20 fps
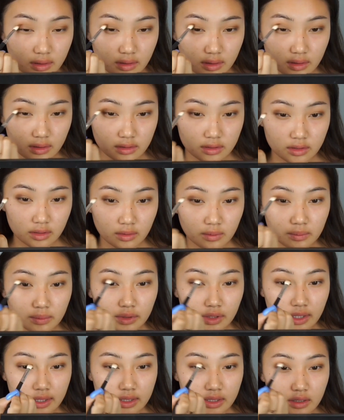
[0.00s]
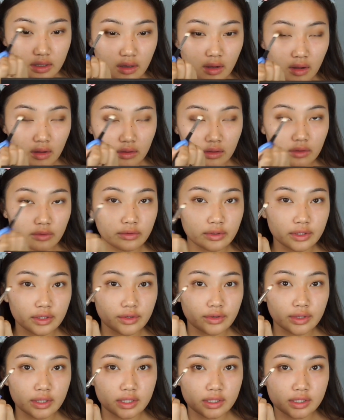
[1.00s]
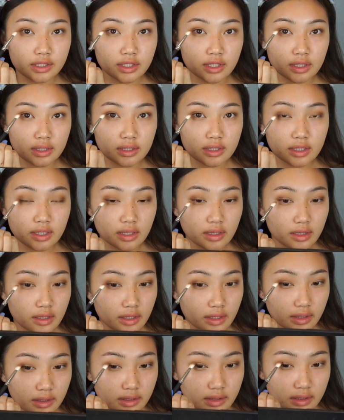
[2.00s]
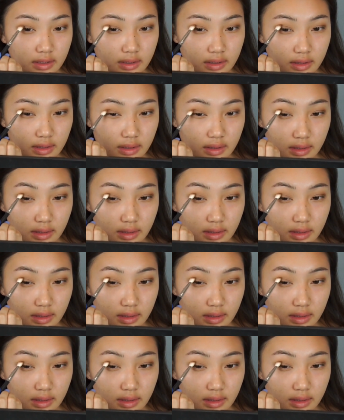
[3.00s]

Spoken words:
And don't blend it all over the crease, just this.